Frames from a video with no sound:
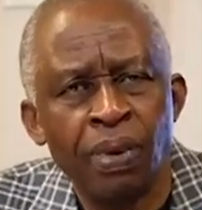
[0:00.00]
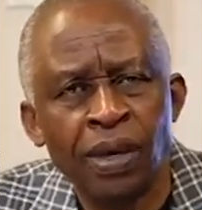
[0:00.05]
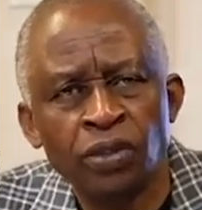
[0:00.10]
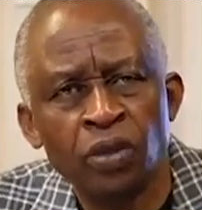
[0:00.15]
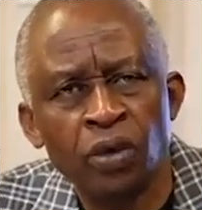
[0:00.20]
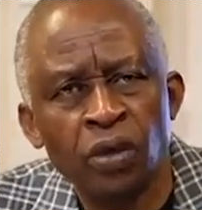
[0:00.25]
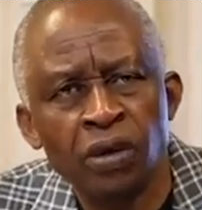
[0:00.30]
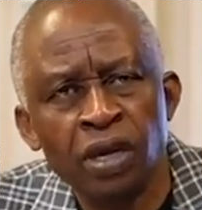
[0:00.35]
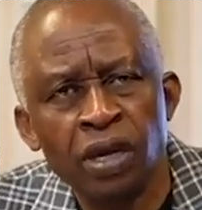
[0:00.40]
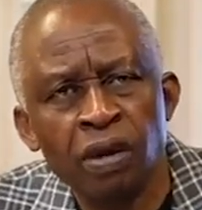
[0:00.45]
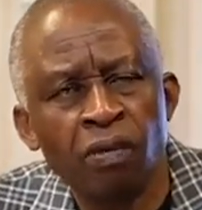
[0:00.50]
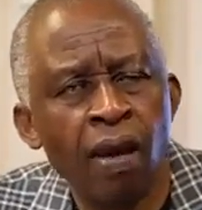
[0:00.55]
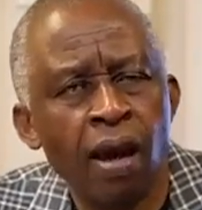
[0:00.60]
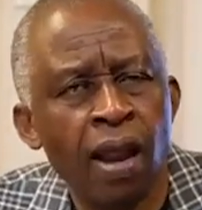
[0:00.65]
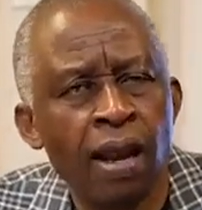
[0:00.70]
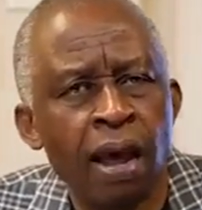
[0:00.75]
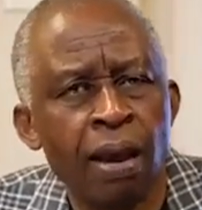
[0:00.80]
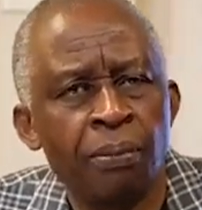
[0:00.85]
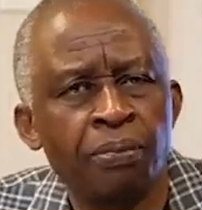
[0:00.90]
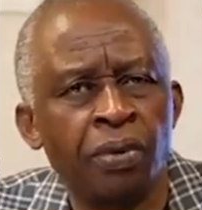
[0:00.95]
Niral
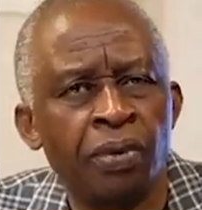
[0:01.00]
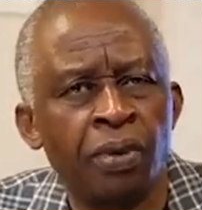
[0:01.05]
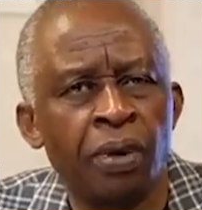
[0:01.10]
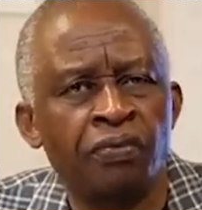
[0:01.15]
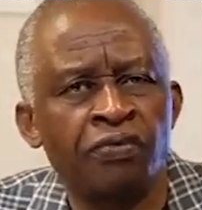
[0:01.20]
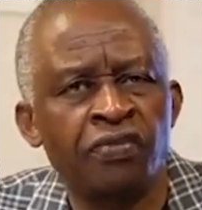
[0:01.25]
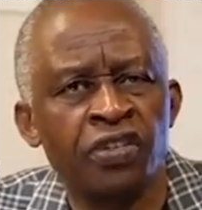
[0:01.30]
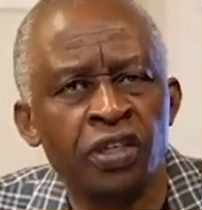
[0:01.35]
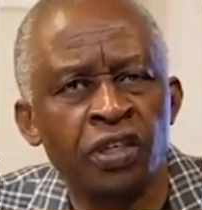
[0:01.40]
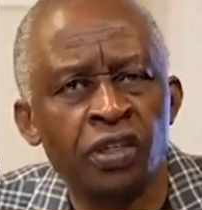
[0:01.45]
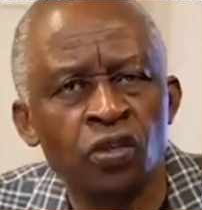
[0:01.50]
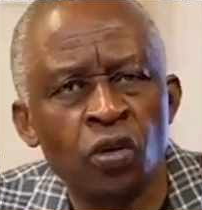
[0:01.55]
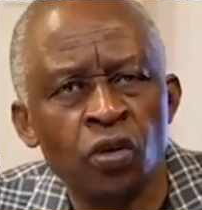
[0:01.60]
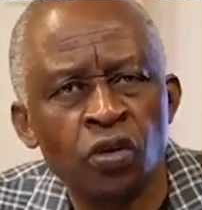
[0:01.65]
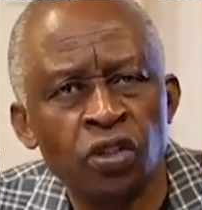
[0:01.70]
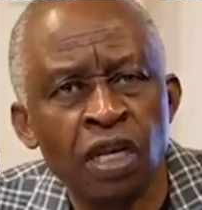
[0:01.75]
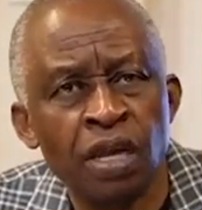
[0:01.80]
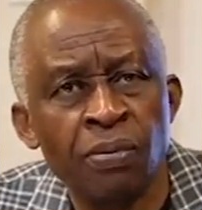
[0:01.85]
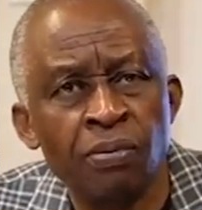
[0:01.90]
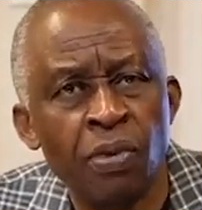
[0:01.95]
and Prophet
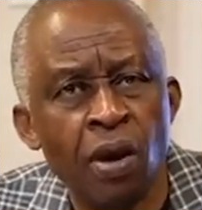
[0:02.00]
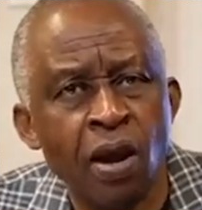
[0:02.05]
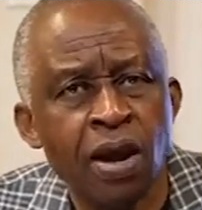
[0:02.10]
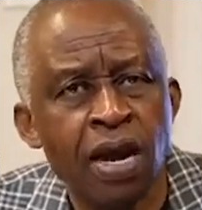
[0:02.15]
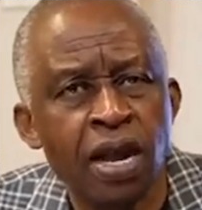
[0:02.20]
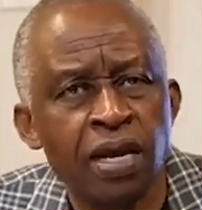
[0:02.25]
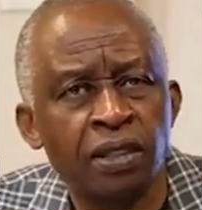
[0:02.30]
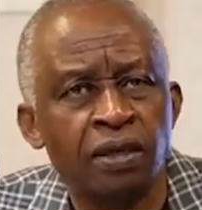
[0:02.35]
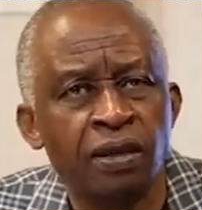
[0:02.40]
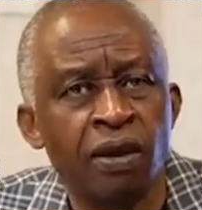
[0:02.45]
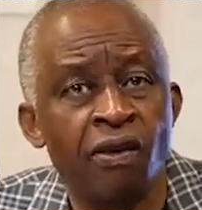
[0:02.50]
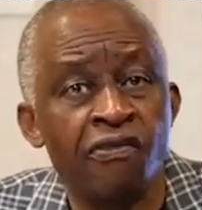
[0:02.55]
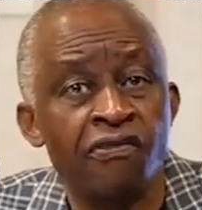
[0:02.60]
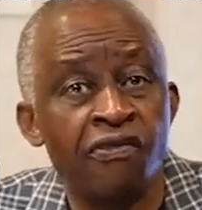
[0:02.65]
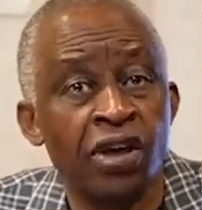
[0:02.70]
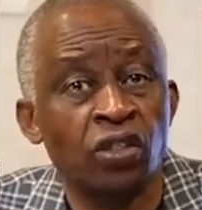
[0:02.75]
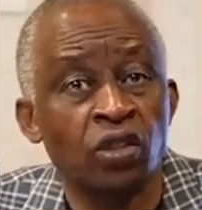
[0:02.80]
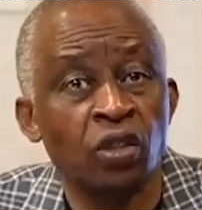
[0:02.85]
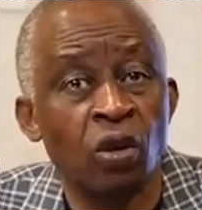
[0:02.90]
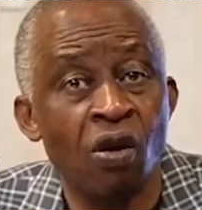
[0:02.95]
Jose Bonnet of
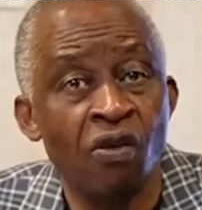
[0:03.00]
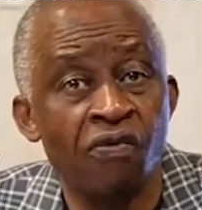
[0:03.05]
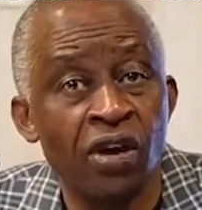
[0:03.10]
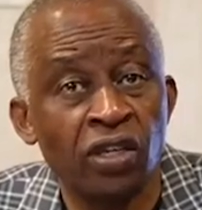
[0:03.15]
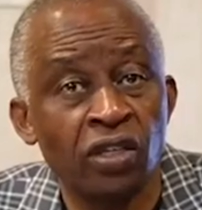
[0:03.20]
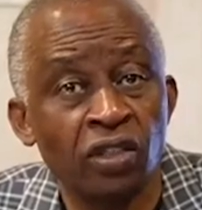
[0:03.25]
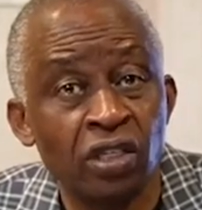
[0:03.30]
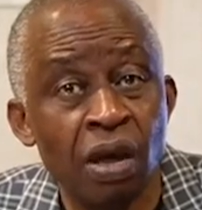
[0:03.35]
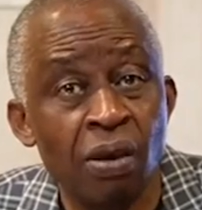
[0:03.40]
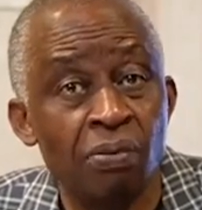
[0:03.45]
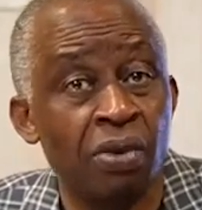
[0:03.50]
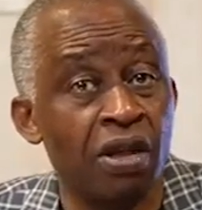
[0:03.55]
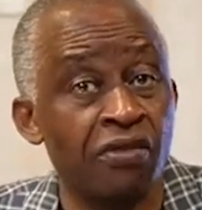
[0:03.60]
First Love Assembly.